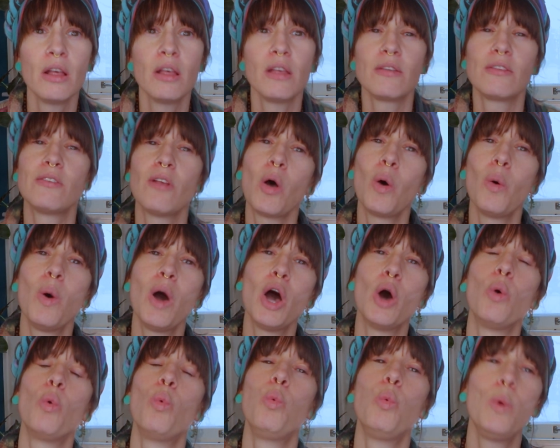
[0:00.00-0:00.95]

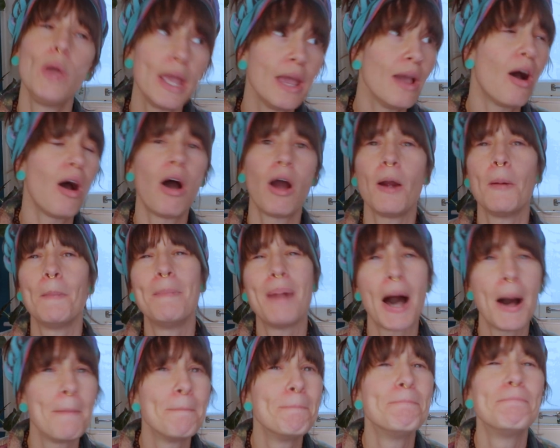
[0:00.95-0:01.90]
So we are
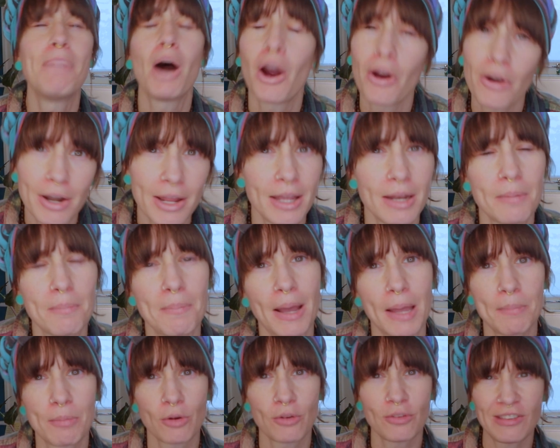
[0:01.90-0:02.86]
bombarded
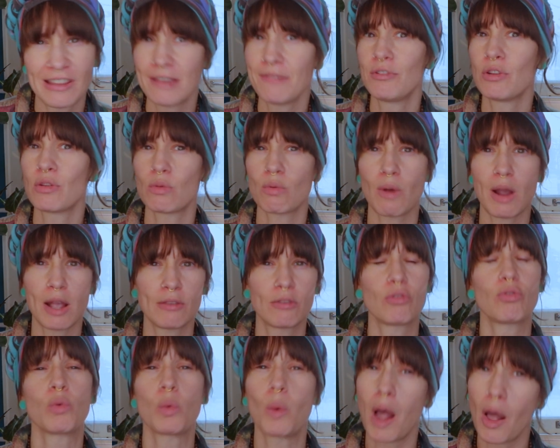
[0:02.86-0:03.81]
by perceived
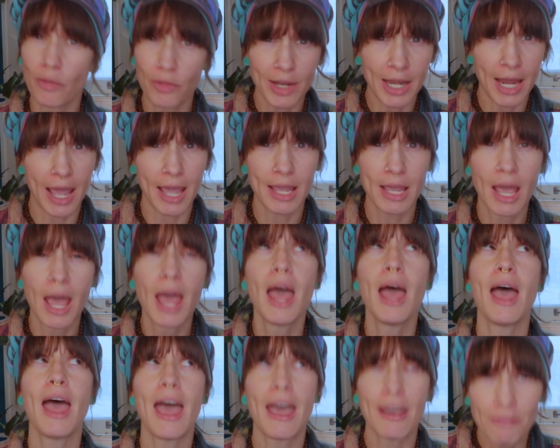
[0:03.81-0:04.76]
threats throughout the day,
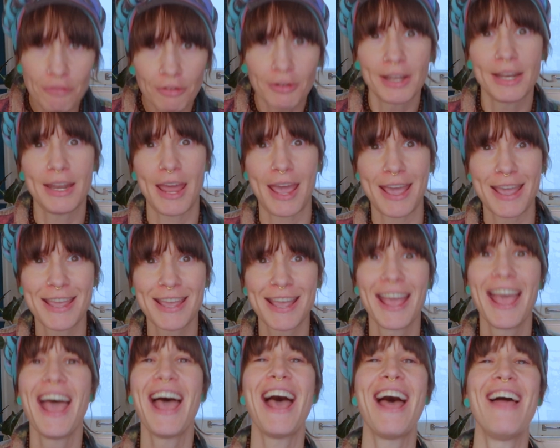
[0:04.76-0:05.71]
every day,
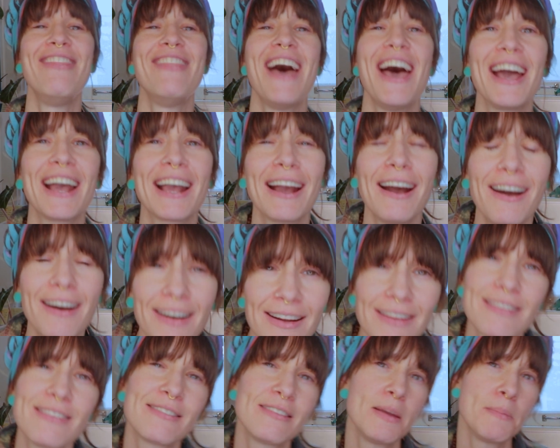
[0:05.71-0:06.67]
and that
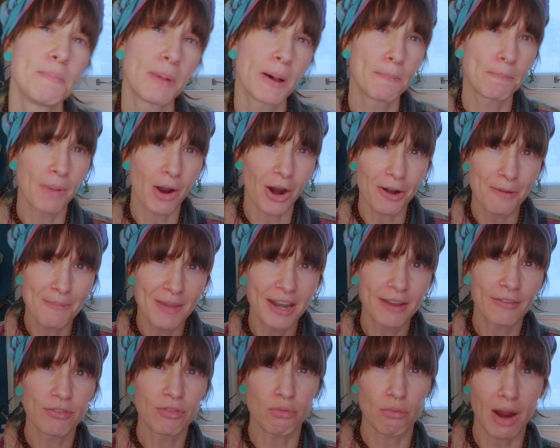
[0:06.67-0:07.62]
constant
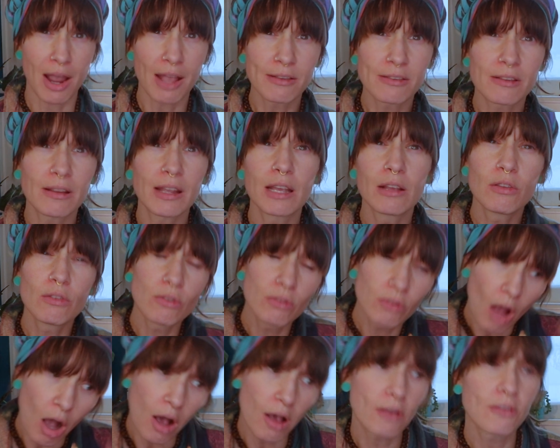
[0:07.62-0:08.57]
bombardment of threats
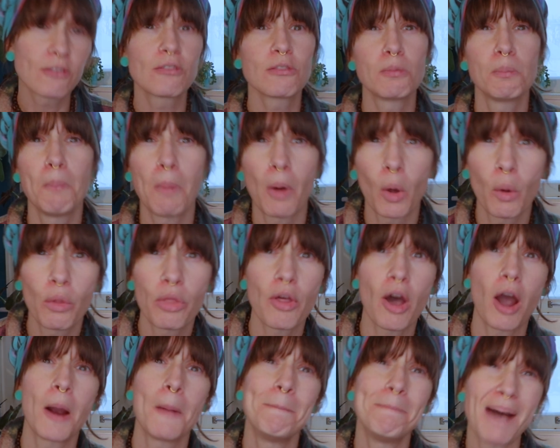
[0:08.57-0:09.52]
exhausts both
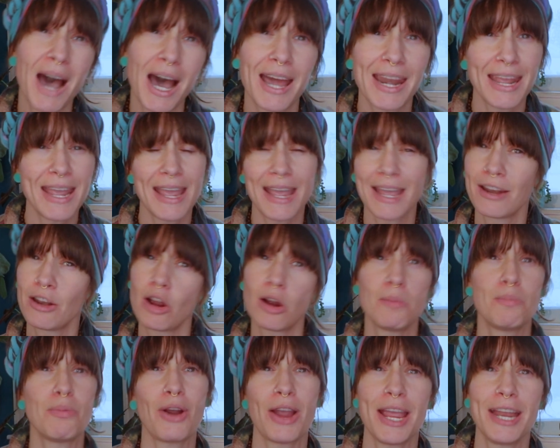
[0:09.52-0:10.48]
our body and
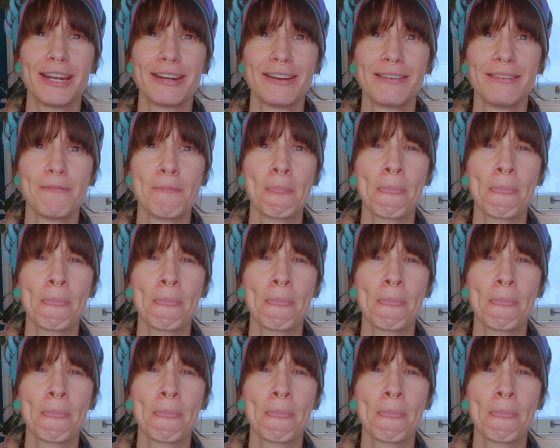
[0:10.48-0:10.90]
our brain.